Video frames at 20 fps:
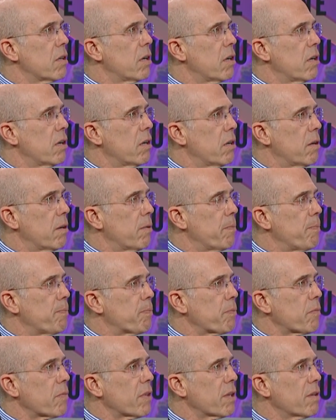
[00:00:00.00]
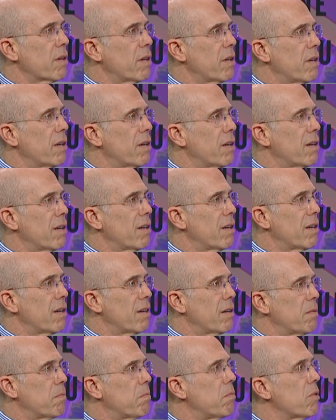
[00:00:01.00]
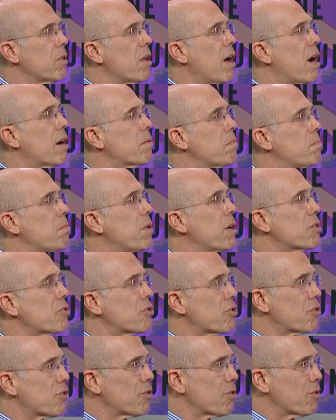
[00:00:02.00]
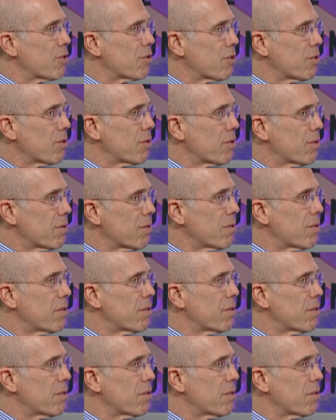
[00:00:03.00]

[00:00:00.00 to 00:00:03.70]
um, uh, blockbuster